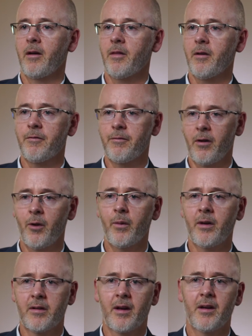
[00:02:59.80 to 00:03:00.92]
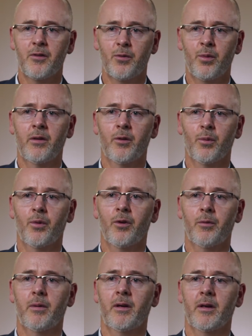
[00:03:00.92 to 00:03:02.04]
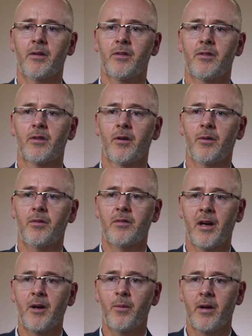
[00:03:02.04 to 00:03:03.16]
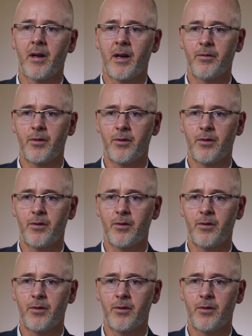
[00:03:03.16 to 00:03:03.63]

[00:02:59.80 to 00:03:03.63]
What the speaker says: The following day is when the work begins. So day 1 after